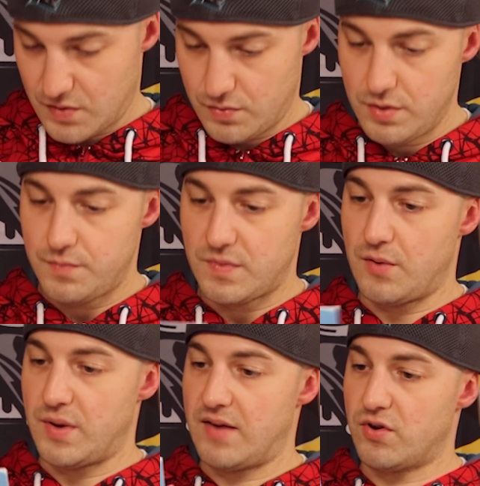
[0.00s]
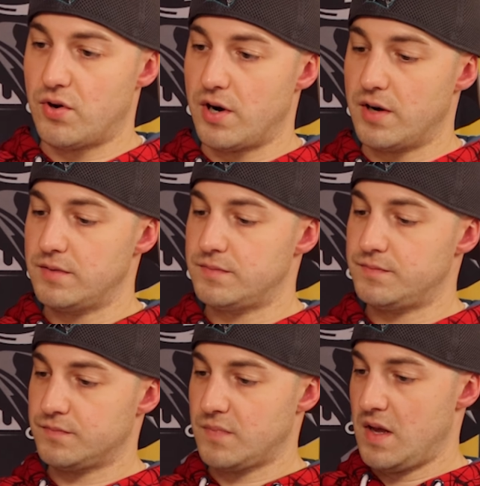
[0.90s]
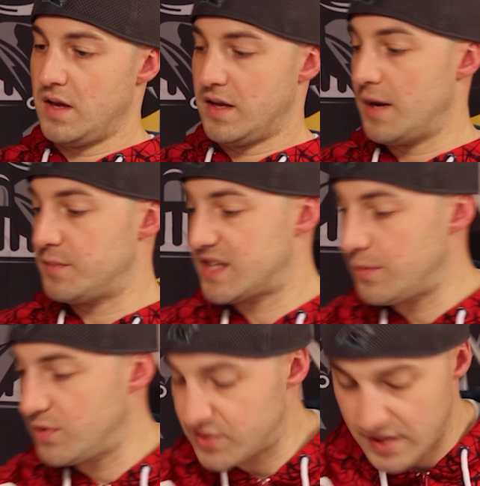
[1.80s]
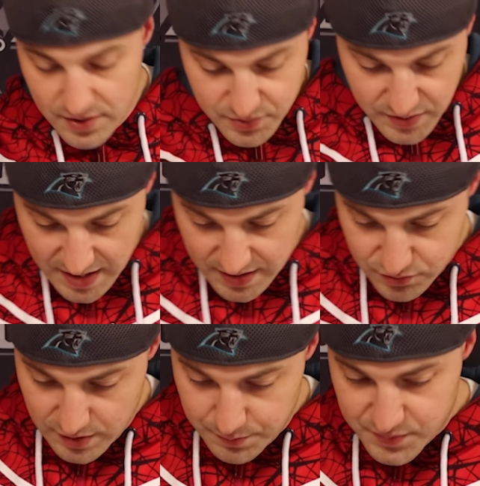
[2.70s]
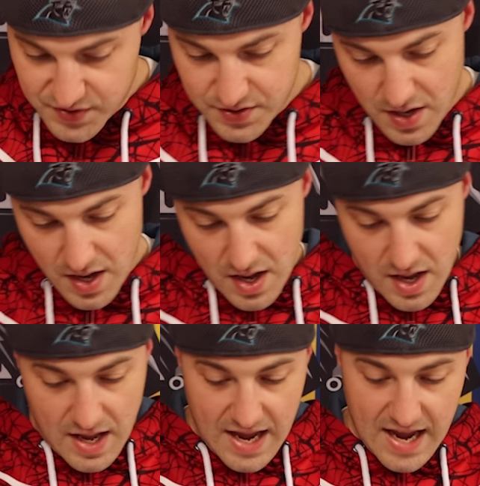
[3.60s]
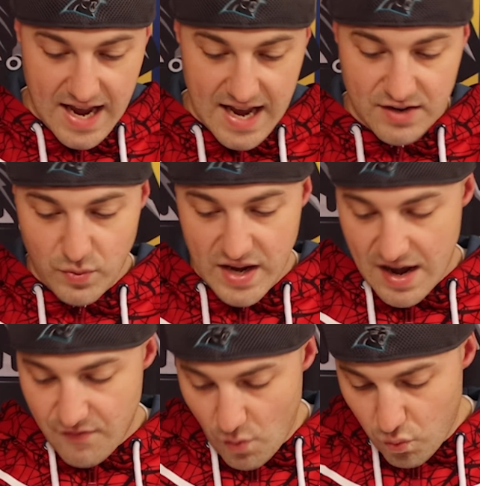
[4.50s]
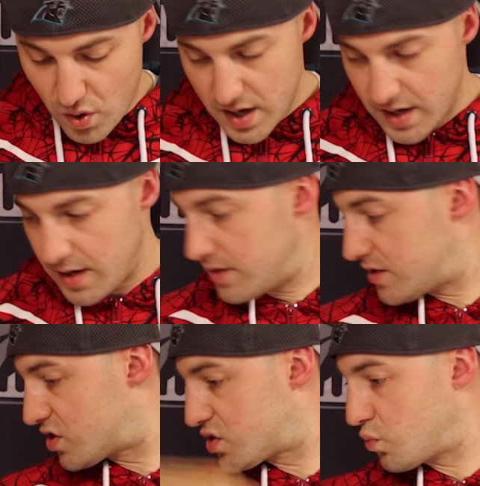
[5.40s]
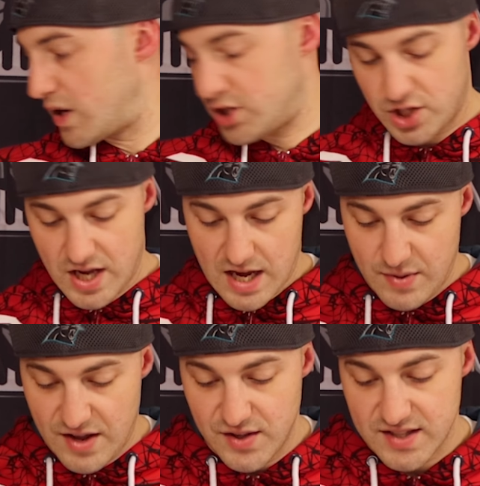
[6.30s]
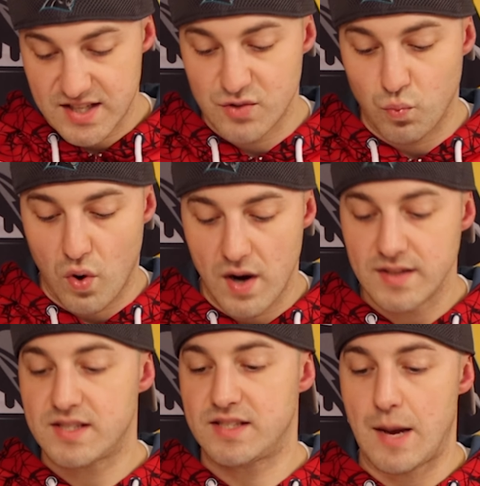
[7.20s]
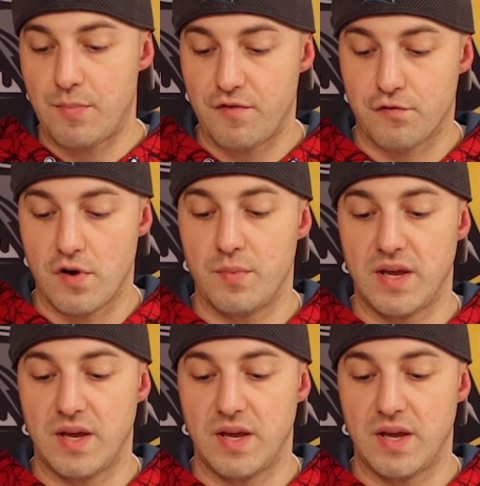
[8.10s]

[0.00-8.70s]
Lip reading: Whoop, and we have a card. Yep, same newsletter, so we got trips. And we have one Switch game, and this is One Step from